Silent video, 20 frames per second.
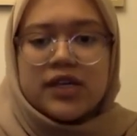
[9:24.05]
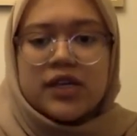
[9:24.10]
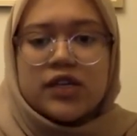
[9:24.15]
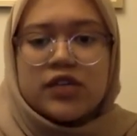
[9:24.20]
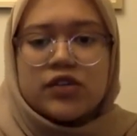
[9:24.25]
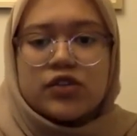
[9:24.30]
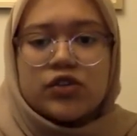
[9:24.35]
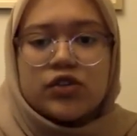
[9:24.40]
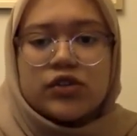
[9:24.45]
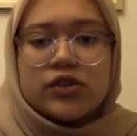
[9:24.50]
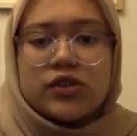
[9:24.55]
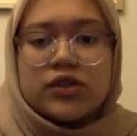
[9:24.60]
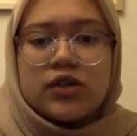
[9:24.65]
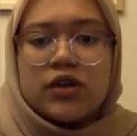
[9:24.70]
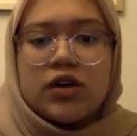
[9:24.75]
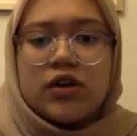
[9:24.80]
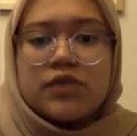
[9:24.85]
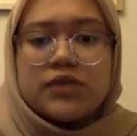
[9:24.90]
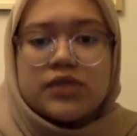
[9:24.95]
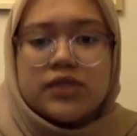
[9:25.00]
total
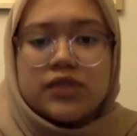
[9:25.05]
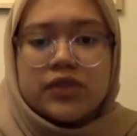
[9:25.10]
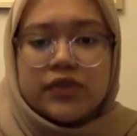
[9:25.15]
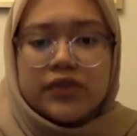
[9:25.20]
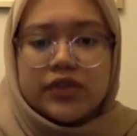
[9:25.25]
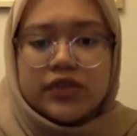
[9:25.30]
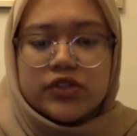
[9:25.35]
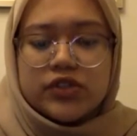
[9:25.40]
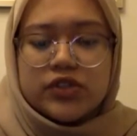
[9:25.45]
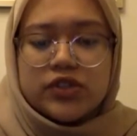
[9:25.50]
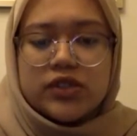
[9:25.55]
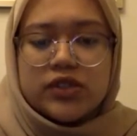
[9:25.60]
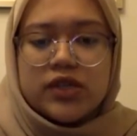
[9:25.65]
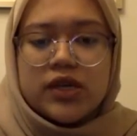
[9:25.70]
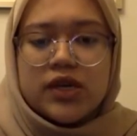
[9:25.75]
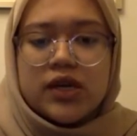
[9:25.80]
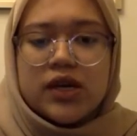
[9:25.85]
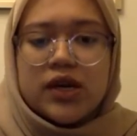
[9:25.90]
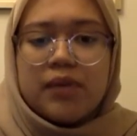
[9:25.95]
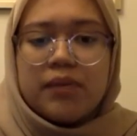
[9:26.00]
observation
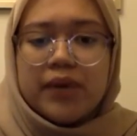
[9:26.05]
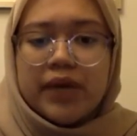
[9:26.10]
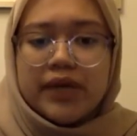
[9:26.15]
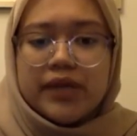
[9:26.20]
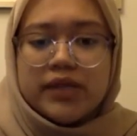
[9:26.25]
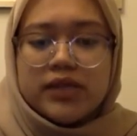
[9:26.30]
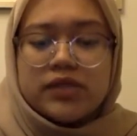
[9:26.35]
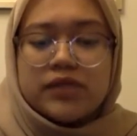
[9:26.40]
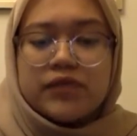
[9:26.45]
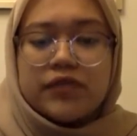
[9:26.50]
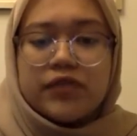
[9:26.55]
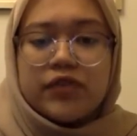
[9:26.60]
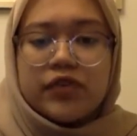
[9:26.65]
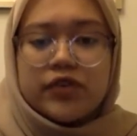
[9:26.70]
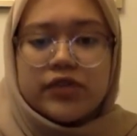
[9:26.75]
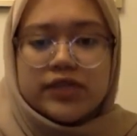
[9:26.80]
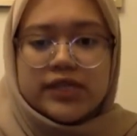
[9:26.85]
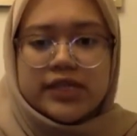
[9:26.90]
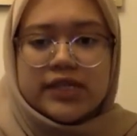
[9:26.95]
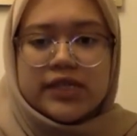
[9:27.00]
minus
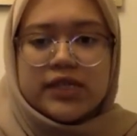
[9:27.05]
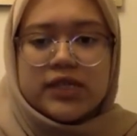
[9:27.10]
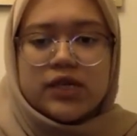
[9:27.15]
14,